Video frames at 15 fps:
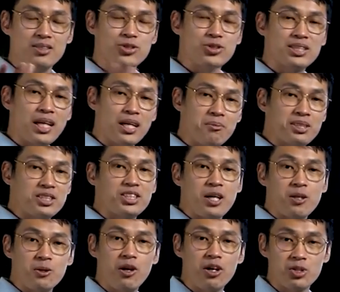She set up a
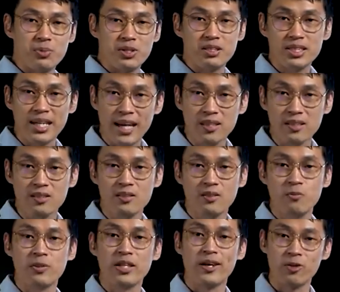shallow hospital tank
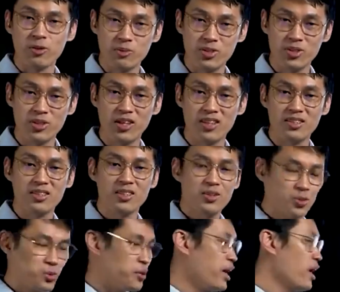with aquarium salt
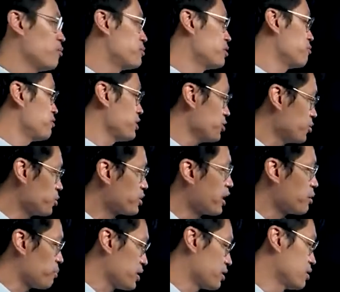to help the fish to
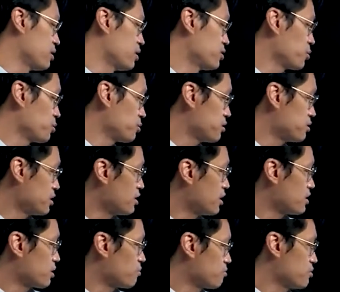get better. So you see
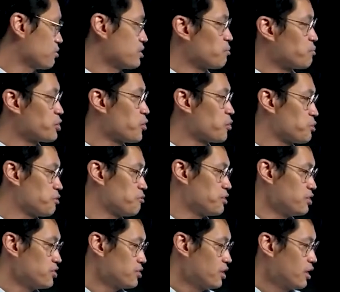there's something wrong with the
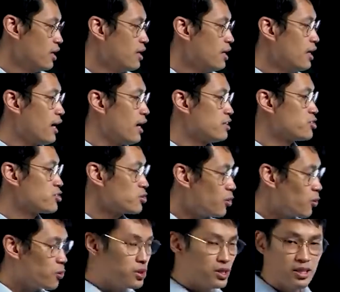fish. And
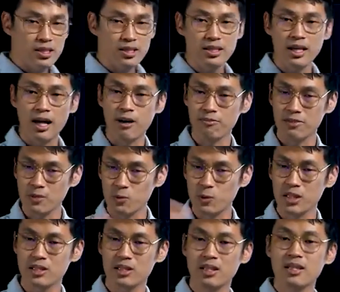slowly, after a
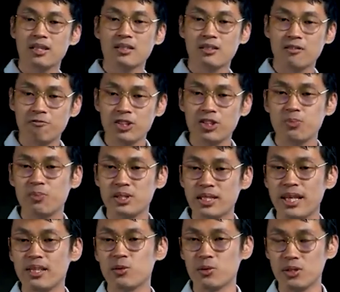week, the fish
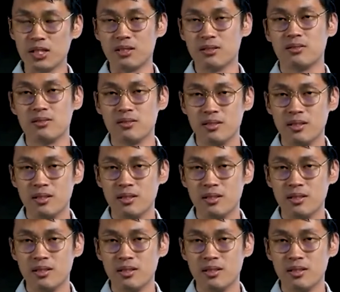began to eat.